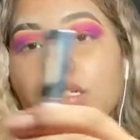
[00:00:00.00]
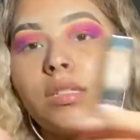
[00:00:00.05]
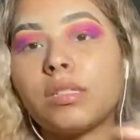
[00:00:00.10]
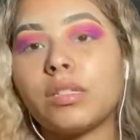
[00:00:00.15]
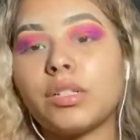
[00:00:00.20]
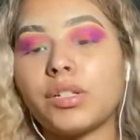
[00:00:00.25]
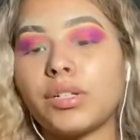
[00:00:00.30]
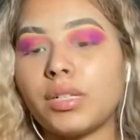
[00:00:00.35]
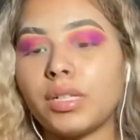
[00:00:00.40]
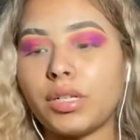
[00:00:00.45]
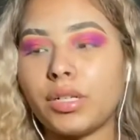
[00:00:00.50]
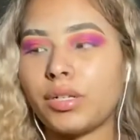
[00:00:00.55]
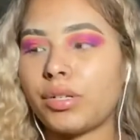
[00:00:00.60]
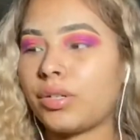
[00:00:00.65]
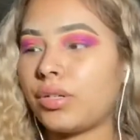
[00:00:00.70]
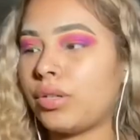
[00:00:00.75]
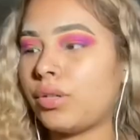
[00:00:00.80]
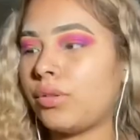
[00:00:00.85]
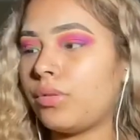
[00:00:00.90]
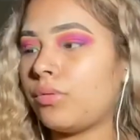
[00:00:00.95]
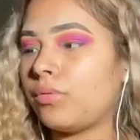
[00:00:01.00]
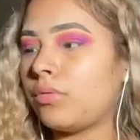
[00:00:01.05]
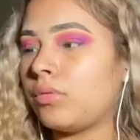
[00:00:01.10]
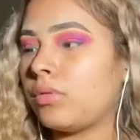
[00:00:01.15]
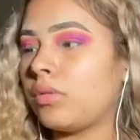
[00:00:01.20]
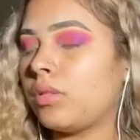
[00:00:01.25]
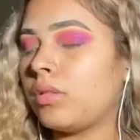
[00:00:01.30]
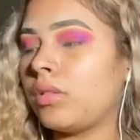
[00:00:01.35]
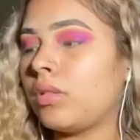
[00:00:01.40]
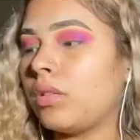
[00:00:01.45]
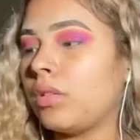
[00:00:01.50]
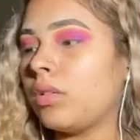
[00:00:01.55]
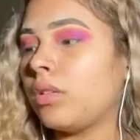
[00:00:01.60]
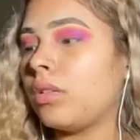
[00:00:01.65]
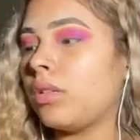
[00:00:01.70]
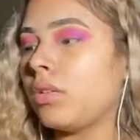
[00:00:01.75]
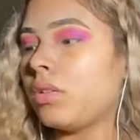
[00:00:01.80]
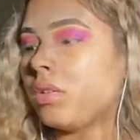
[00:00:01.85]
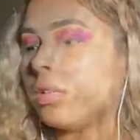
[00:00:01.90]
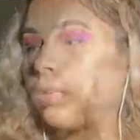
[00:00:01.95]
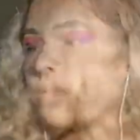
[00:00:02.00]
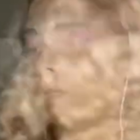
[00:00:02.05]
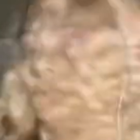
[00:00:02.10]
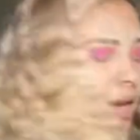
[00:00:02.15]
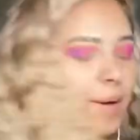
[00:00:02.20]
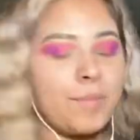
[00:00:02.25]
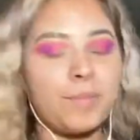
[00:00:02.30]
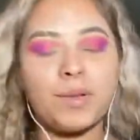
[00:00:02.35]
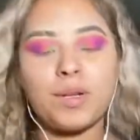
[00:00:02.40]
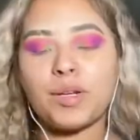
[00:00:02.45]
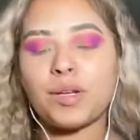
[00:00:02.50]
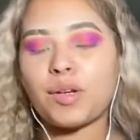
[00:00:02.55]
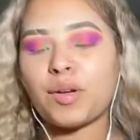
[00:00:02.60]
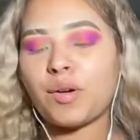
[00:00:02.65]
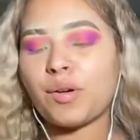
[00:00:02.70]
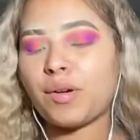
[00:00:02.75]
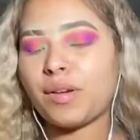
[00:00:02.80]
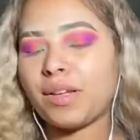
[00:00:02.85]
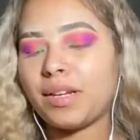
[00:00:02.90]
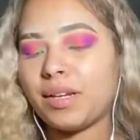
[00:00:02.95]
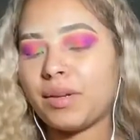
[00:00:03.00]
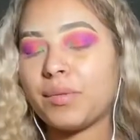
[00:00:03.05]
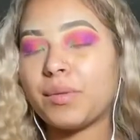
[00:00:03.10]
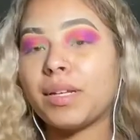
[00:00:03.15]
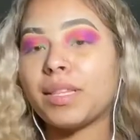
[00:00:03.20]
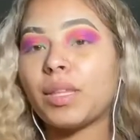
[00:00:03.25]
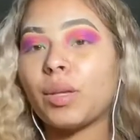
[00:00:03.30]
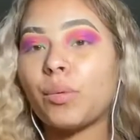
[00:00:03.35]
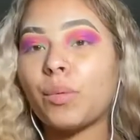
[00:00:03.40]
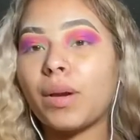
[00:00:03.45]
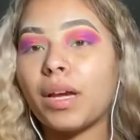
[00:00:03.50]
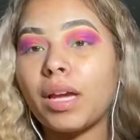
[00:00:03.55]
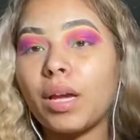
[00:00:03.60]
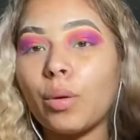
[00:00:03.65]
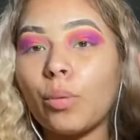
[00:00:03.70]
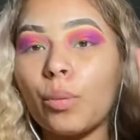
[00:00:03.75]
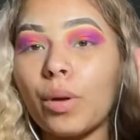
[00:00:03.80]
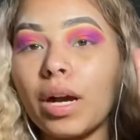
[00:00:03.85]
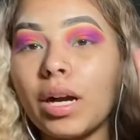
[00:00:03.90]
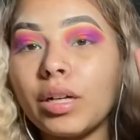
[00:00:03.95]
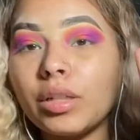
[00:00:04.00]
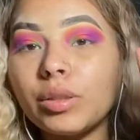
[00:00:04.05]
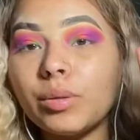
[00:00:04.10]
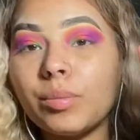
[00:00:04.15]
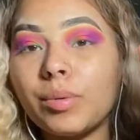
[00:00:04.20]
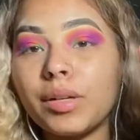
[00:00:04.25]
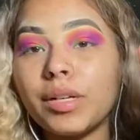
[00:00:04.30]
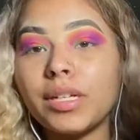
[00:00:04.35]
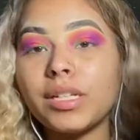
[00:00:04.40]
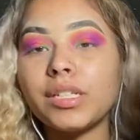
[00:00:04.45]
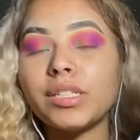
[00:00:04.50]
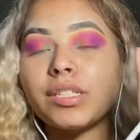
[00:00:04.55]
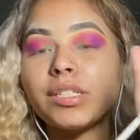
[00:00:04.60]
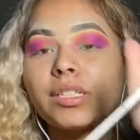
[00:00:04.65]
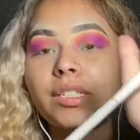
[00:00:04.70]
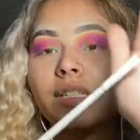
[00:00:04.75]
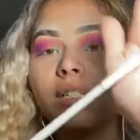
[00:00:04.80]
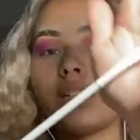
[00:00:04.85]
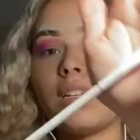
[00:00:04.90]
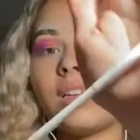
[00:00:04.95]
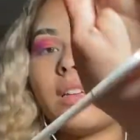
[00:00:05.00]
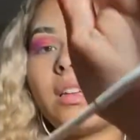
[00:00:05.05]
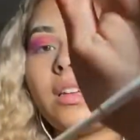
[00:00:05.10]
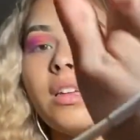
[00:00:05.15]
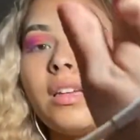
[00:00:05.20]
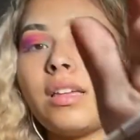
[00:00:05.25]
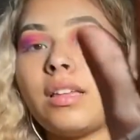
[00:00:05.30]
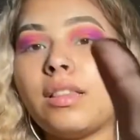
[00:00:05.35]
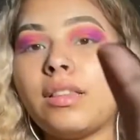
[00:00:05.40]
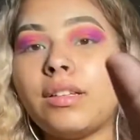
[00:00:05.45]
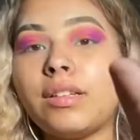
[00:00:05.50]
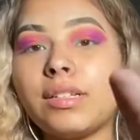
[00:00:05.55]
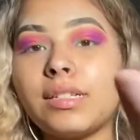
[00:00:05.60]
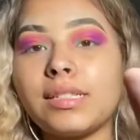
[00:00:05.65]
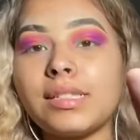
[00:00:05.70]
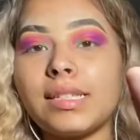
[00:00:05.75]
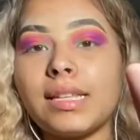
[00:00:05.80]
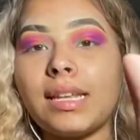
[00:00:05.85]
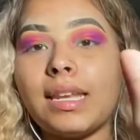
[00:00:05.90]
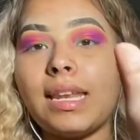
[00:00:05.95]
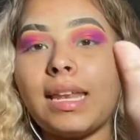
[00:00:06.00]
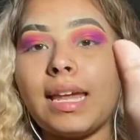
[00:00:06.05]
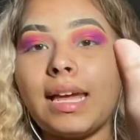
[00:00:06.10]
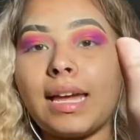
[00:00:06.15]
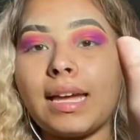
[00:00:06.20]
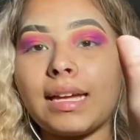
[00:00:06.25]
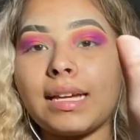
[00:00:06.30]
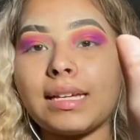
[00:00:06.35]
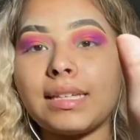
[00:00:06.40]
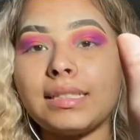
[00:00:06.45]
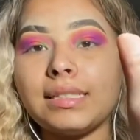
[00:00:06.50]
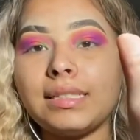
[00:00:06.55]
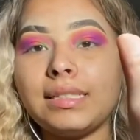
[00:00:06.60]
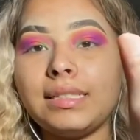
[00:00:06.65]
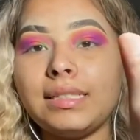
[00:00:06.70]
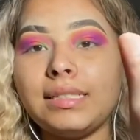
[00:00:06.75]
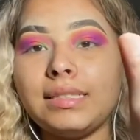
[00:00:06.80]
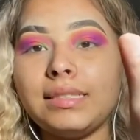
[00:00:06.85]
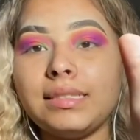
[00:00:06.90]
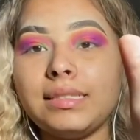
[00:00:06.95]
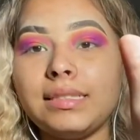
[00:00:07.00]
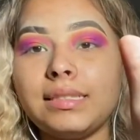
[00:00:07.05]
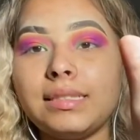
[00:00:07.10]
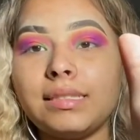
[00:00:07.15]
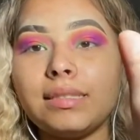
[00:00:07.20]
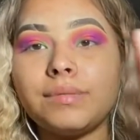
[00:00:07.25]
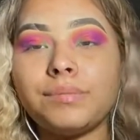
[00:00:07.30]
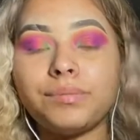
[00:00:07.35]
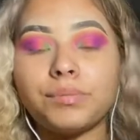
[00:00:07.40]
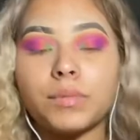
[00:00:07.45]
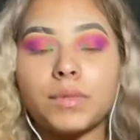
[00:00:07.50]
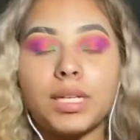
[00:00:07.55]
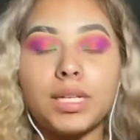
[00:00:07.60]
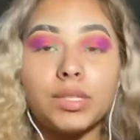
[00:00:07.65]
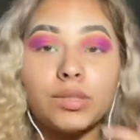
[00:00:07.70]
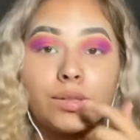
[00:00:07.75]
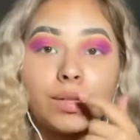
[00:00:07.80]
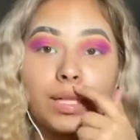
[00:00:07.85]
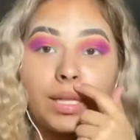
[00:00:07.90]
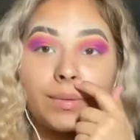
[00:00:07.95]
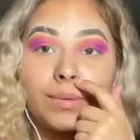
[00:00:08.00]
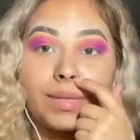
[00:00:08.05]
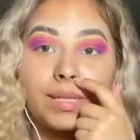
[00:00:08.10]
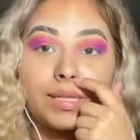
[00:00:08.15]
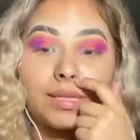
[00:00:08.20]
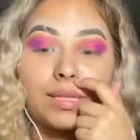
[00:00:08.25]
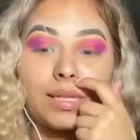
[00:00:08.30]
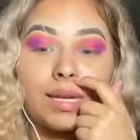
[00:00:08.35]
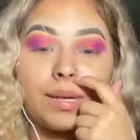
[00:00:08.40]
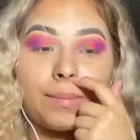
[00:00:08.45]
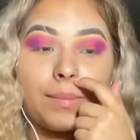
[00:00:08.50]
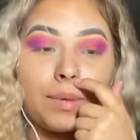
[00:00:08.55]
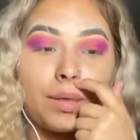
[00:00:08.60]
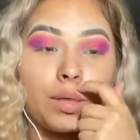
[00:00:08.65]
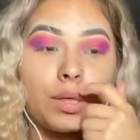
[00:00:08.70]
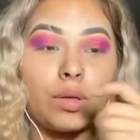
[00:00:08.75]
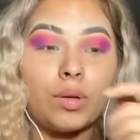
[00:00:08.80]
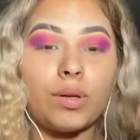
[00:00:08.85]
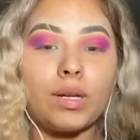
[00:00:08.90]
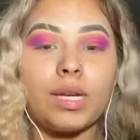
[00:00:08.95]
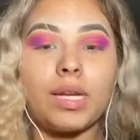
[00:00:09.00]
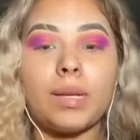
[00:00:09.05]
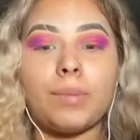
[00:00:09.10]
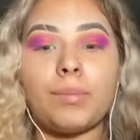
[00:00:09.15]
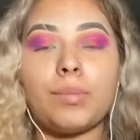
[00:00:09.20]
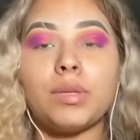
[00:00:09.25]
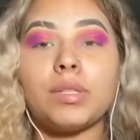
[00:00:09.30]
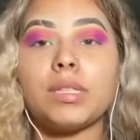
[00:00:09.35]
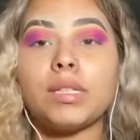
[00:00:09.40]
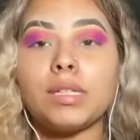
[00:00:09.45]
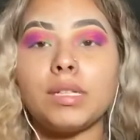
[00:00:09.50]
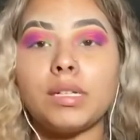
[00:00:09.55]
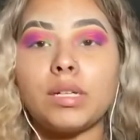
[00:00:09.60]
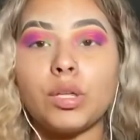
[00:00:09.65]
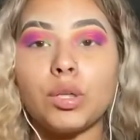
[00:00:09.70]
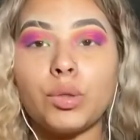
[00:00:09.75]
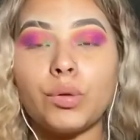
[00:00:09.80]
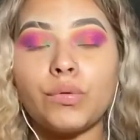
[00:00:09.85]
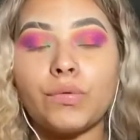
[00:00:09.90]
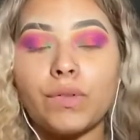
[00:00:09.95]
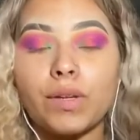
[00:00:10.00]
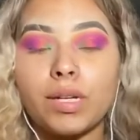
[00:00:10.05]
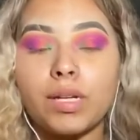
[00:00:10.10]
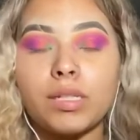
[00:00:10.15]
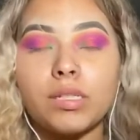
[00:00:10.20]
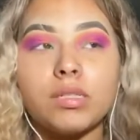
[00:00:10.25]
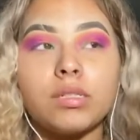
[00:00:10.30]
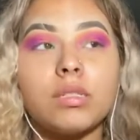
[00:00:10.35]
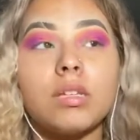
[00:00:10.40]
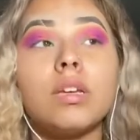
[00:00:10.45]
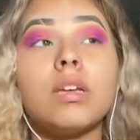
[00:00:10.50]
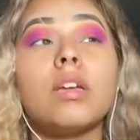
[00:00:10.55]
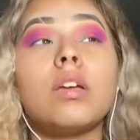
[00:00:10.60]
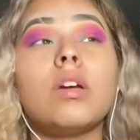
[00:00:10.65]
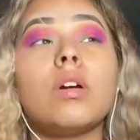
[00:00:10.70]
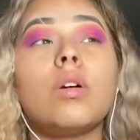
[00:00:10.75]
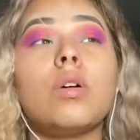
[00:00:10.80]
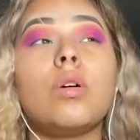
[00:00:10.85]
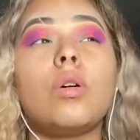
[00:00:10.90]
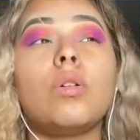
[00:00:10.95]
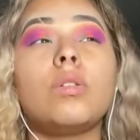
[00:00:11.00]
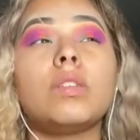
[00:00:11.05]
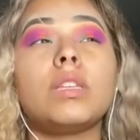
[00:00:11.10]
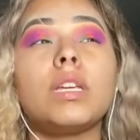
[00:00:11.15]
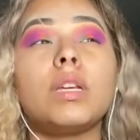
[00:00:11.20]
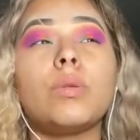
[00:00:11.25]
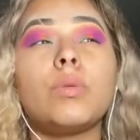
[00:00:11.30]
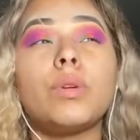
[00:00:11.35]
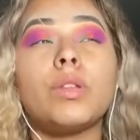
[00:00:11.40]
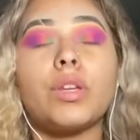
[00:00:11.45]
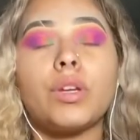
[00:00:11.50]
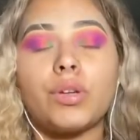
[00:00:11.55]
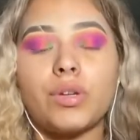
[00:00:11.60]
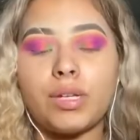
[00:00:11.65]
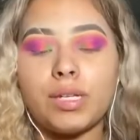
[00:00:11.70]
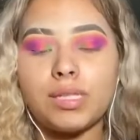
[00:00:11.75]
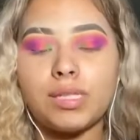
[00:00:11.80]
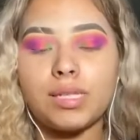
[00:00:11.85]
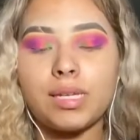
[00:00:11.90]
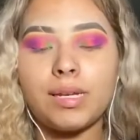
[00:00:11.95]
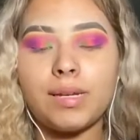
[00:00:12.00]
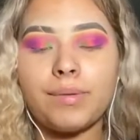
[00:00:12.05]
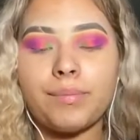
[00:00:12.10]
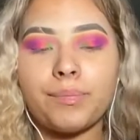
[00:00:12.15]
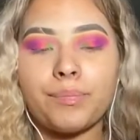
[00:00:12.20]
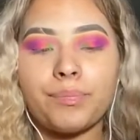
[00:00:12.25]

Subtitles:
their glitter glue. I'm gonna go in with the Wet n Wild brush. It looks like this. Okay, so anyways, I'm gonna go ahead and put the glue first, only where the green's at,